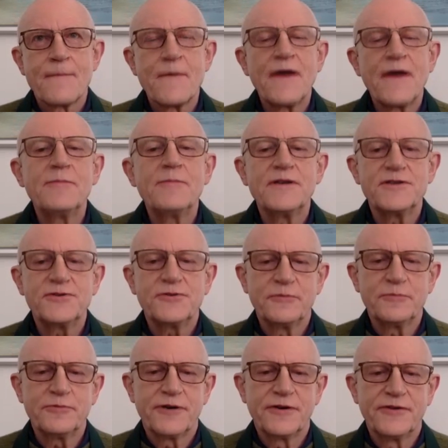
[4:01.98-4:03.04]
habitual
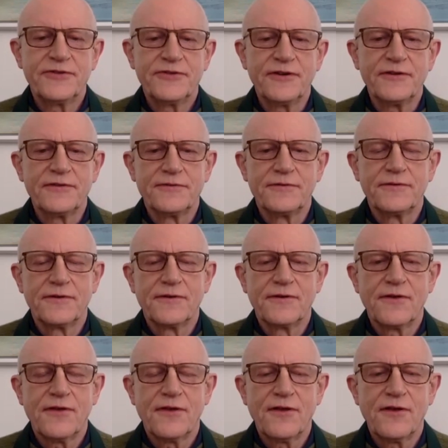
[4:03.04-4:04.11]
process
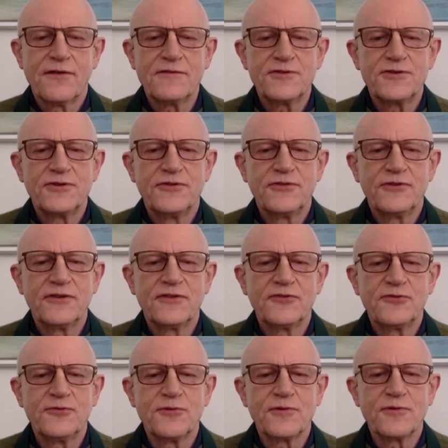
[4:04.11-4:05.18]
of choosing a
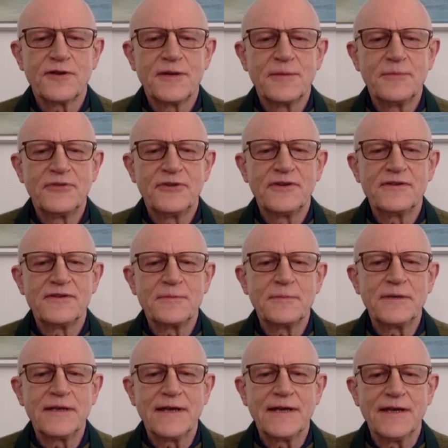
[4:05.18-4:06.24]
talk comes into
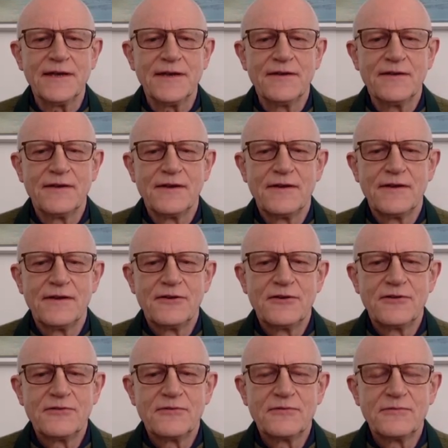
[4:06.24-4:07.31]
play,
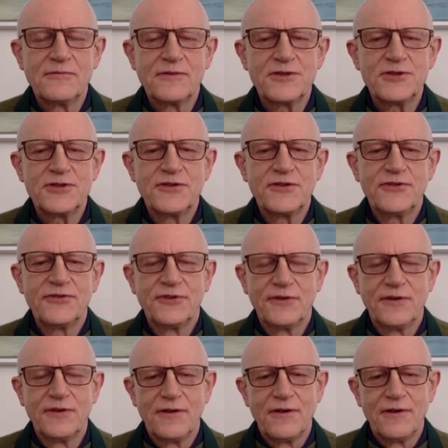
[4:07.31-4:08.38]
which is
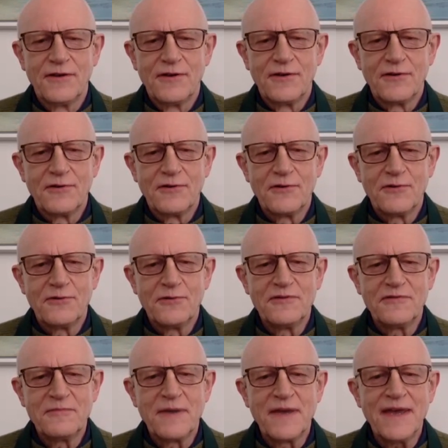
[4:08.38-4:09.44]
all
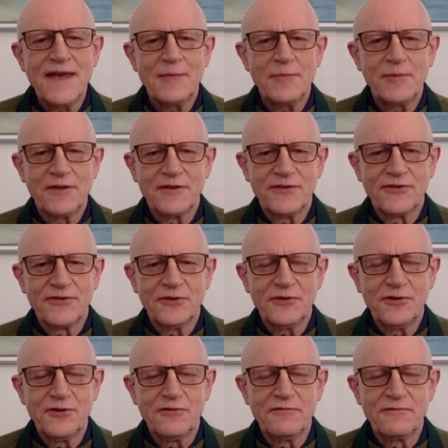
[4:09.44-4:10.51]
of my habits
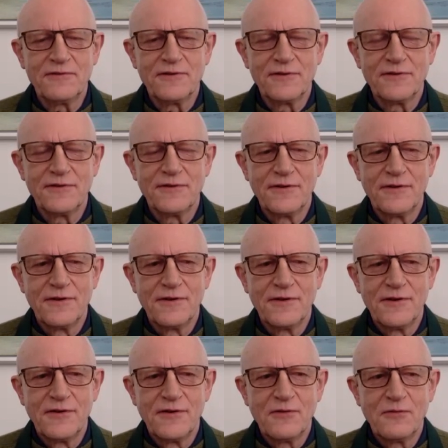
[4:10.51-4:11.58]
of
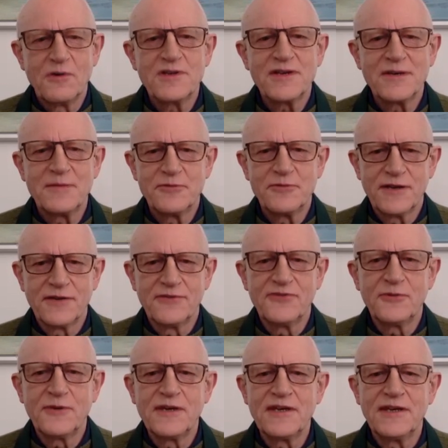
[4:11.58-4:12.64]
what I bring
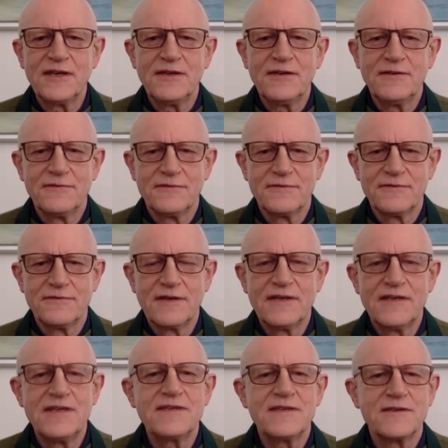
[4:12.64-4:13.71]
to
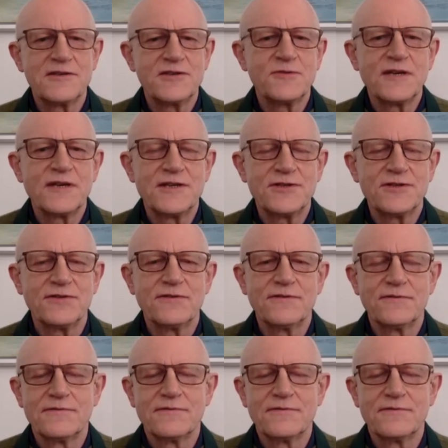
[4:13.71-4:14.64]
any situation.